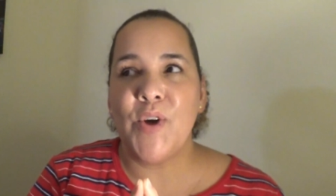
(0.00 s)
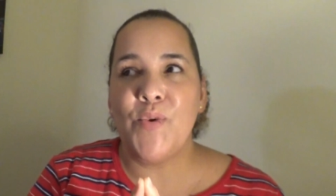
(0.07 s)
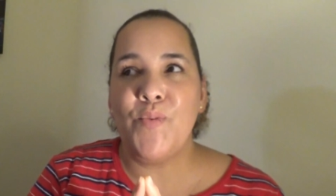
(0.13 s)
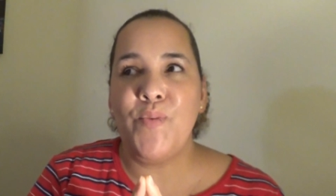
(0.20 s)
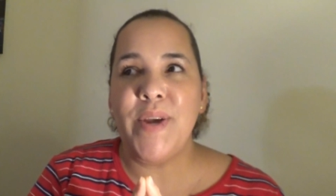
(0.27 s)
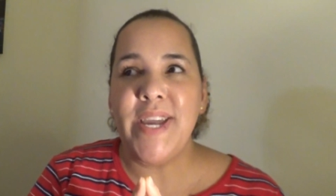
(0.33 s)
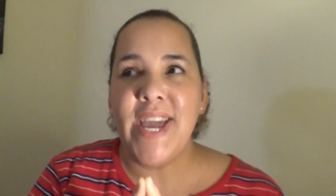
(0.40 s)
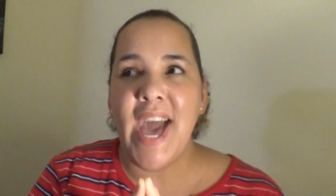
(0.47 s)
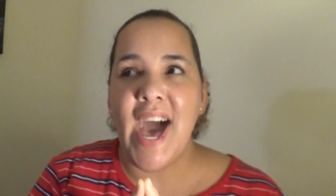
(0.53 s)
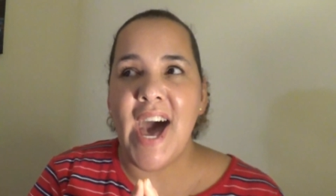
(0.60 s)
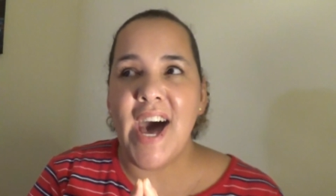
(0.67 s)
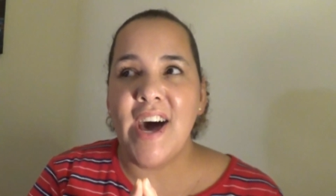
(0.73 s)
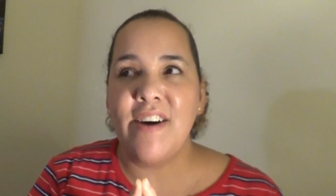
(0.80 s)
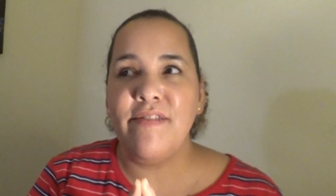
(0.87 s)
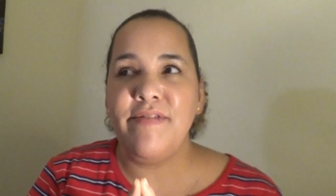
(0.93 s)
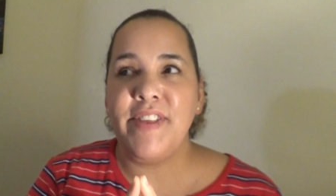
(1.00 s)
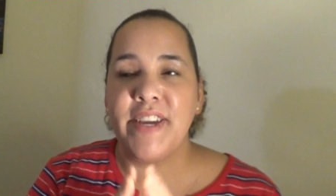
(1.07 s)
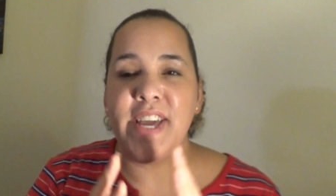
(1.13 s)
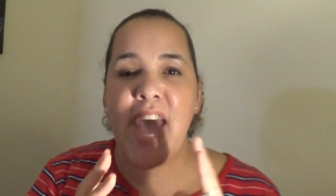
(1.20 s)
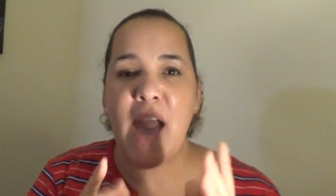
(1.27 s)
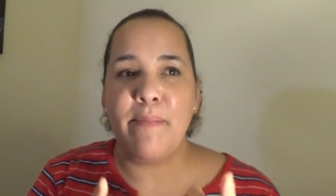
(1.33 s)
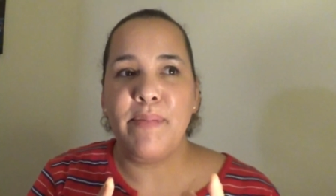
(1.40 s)
we have the
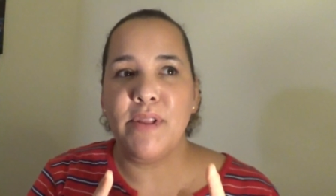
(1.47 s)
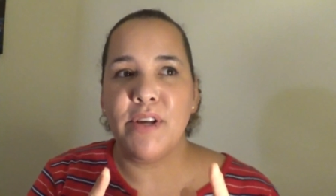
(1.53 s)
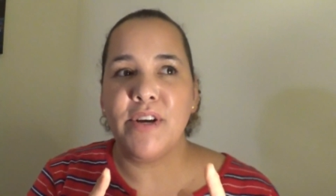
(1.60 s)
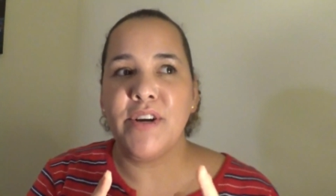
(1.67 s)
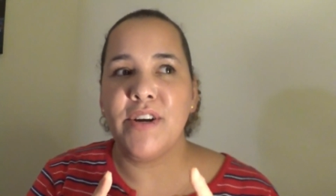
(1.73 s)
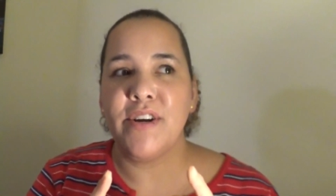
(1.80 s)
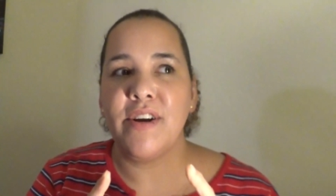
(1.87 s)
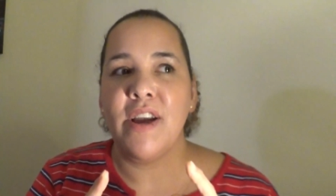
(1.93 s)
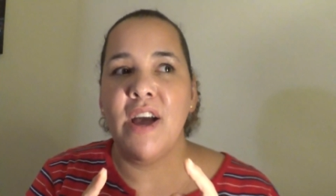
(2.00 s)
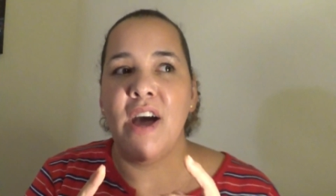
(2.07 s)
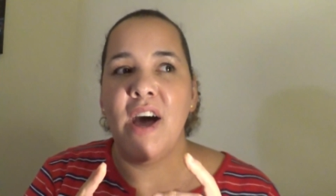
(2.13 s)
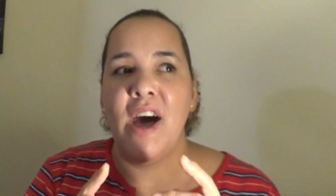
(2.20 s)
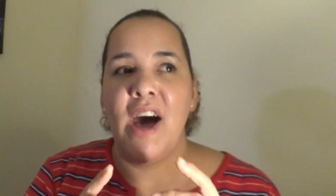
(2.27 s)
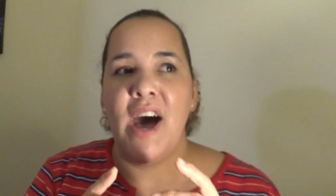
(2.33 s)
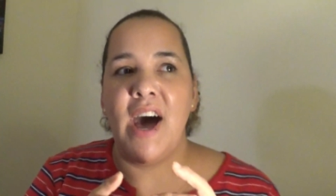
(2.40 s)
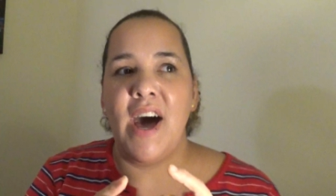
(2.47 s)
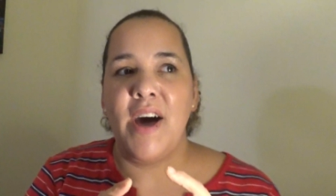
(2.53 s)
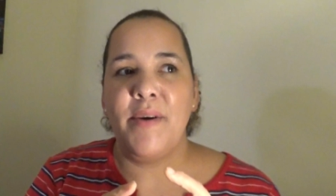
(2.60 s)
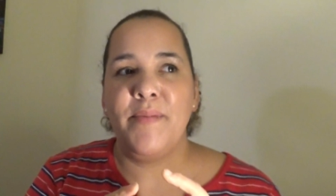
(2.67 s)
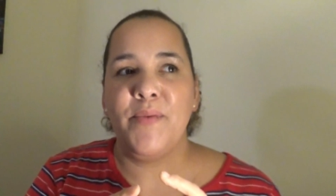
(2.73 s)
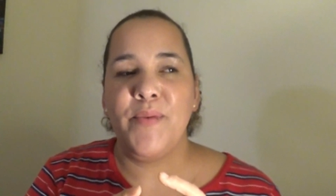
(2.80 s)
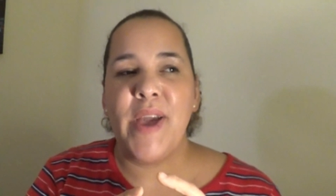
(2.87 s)
Kepler
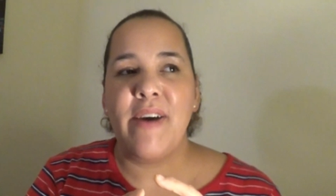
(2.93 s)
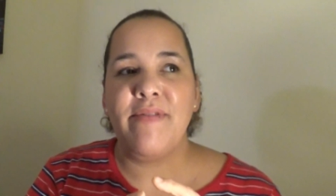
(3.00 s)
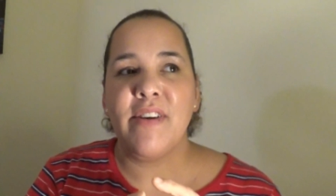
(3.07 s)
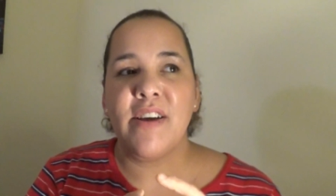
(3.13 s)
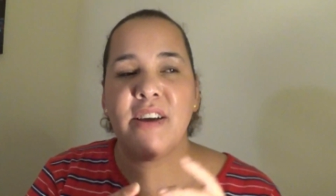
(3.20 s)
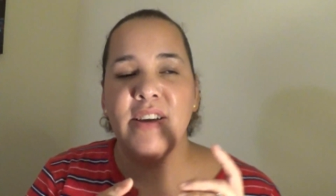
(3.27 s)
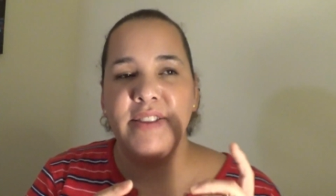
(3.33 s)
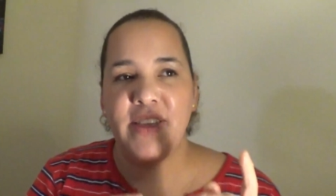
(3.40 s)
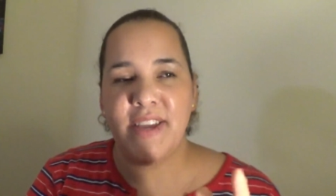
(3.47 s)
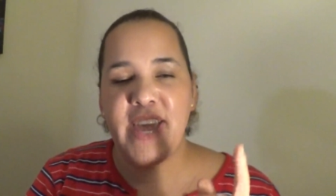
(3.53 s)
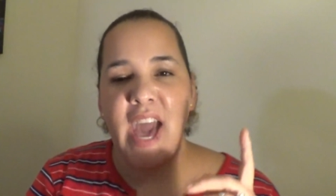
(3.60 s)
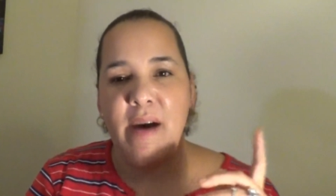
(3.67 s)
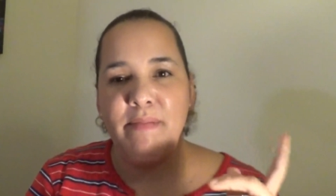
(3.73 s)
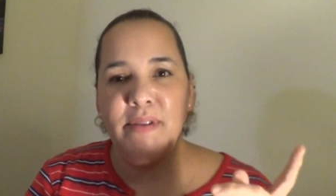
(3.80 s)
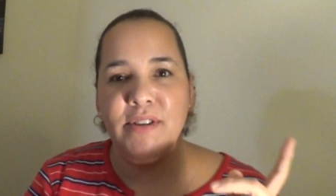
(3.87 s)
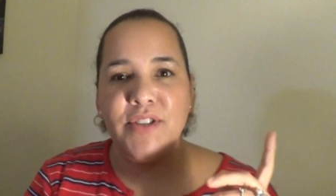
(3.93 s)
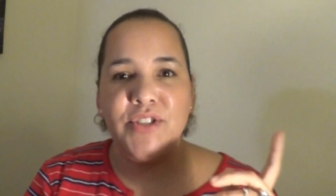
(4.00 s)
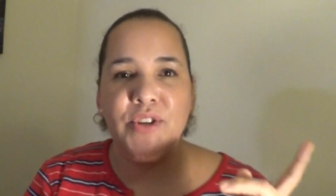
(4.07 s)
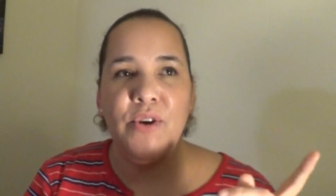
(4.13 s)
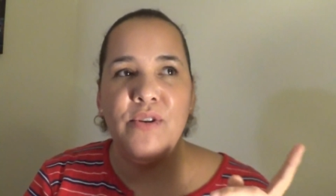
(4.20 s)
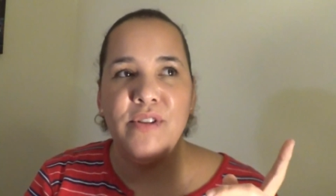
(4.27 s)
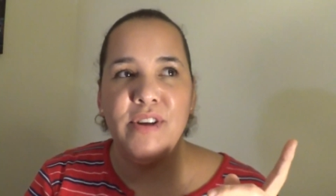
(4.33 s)
uh, we have the, the Kepler
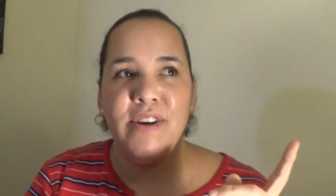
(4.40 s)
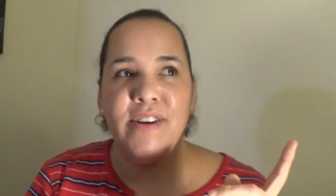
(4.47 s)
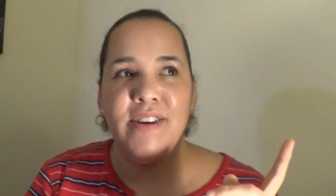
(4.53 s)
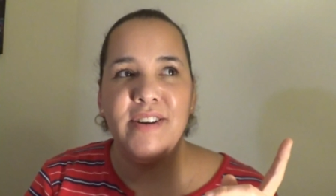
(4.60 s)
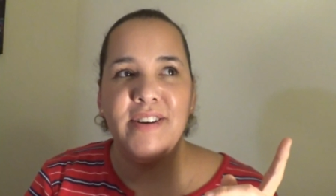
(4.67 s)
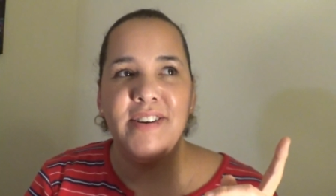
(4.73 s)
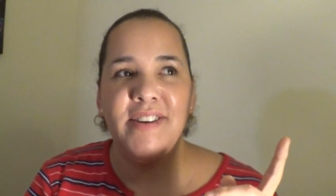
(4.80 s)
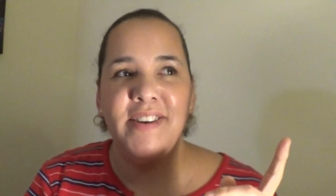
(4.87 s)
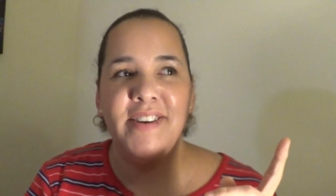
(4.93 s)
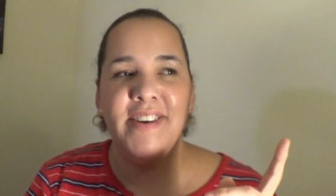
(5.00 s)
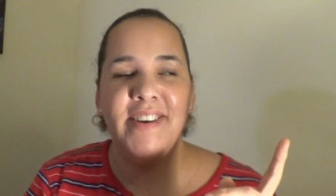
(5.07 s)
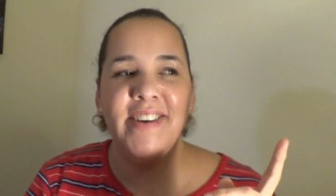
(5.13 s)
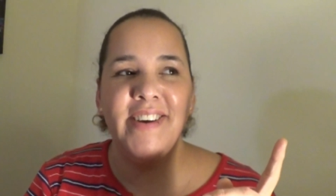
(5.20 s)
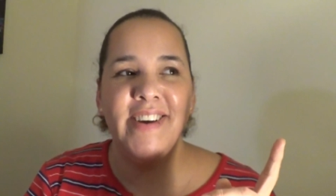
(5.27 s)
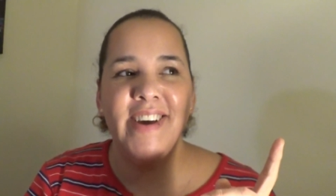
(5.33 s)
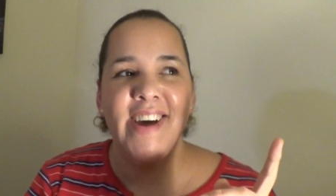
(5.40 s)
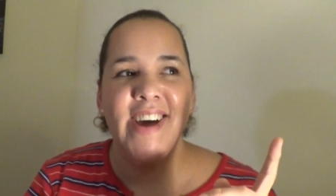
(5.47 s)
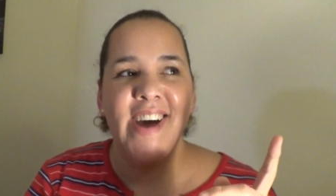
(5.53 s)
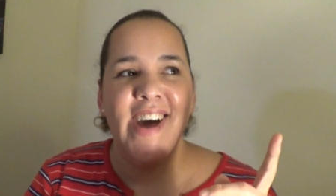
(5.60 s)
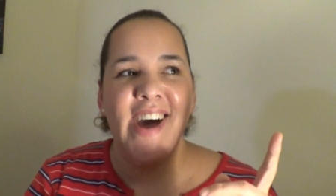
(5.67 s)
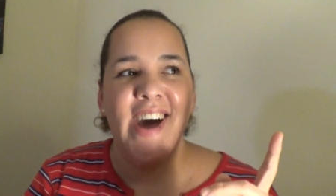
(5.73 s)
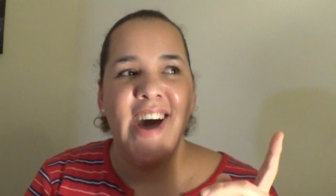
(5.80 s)
solar
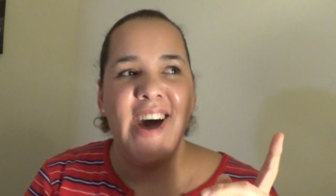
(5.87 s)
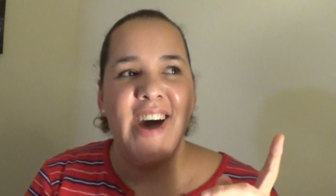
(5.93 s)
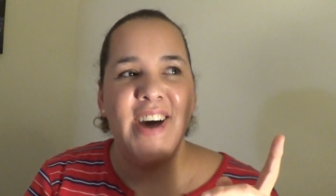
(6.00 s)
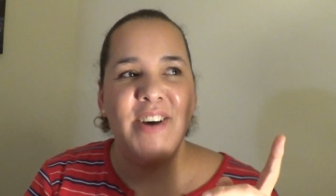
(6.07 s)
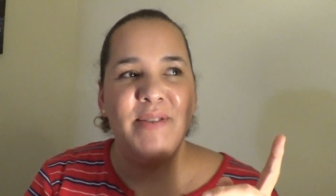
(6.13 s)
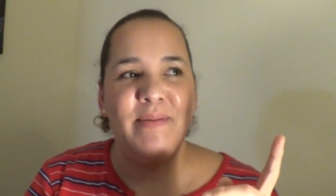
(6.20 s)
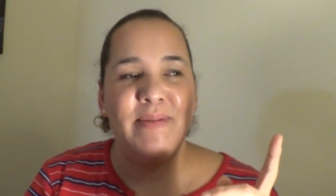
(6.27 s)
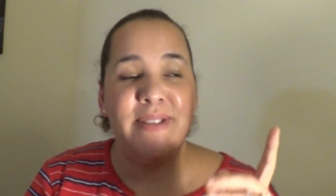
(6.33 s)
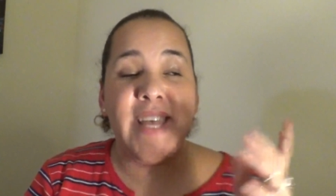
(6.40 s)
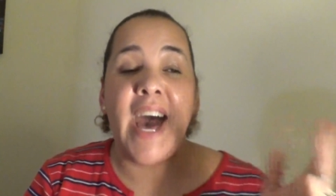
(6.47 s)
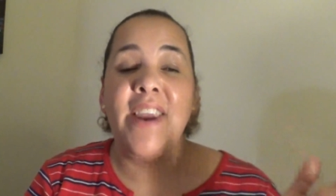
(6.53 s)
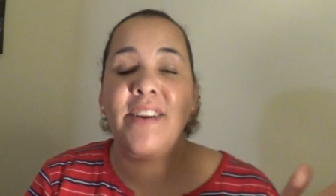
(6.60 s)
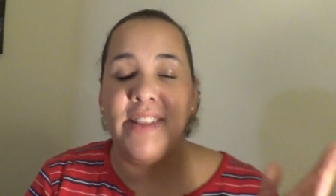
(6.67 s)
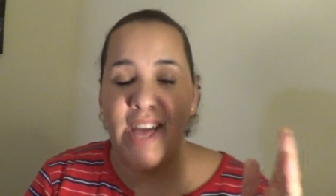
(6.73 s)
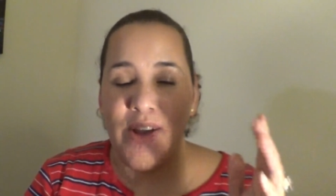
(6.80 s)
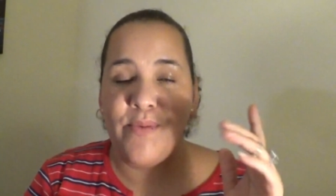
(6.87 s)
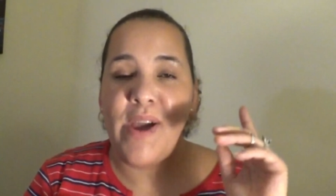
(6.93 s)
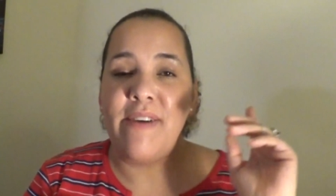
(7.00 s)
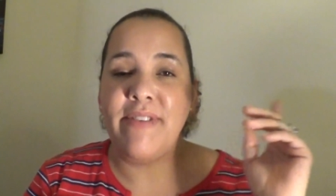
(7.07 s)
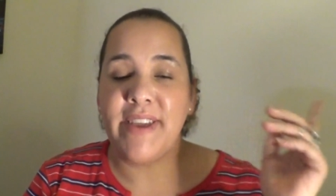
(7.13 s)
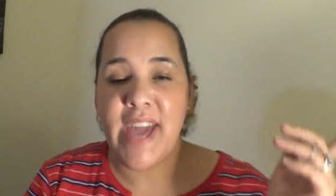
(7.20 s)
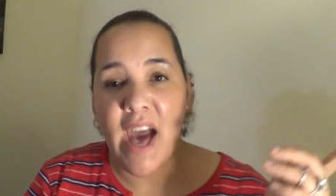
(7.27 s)
Um, satellite. We
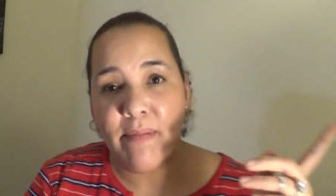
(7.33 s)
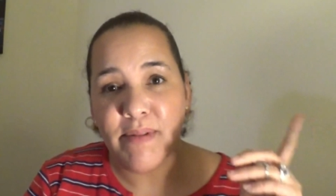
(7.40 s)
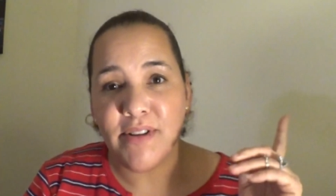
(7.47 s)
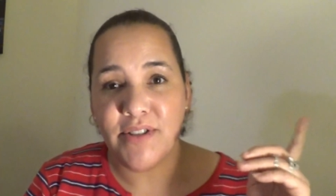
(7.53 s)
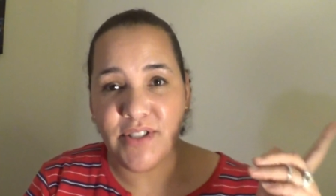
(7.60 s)
have the Kepler